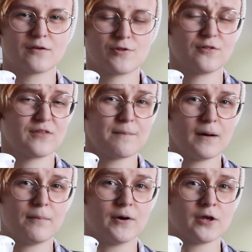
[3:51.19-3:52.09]
She'll step
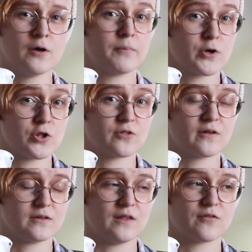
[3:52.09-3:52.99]
up on you, but she
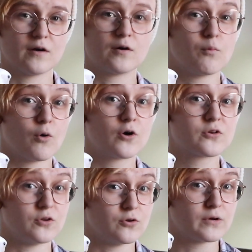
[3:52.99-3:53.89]
still needs that
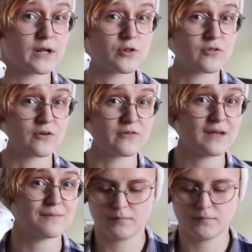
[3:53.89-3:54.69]
reward to know that she's done right.